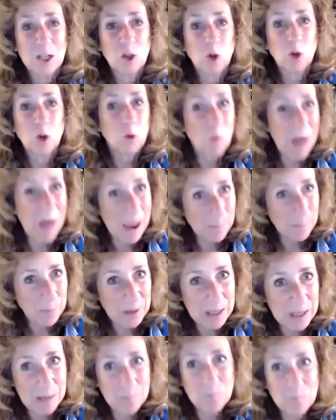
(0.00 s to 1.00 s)
trap
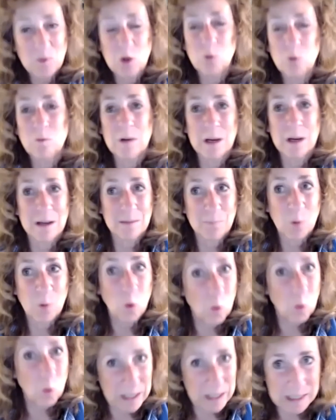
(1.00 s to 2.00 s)
them, do not
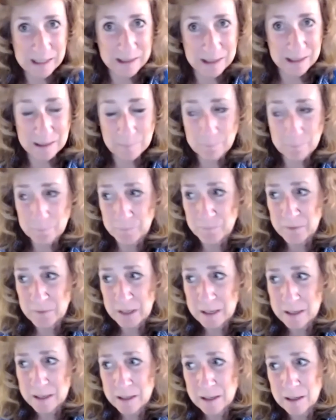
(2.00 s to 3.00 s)
poison them.
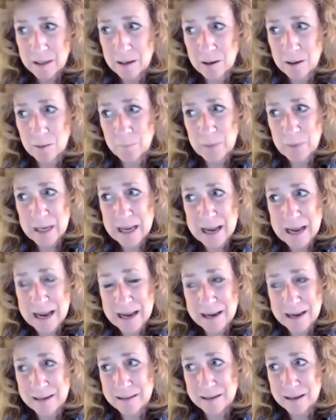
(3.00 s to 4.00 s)
Um,
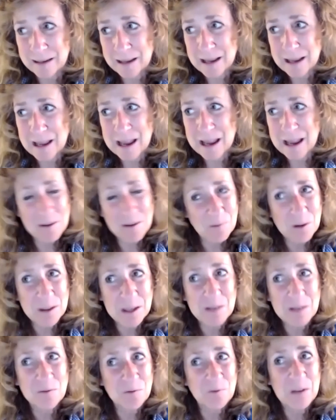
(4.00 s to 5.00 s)
and
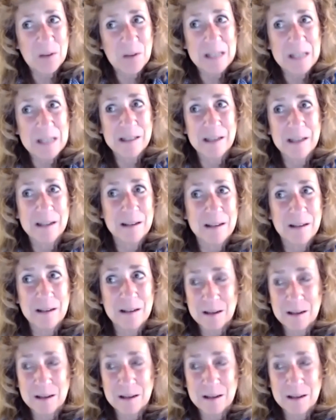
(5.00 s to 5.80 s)
everything facing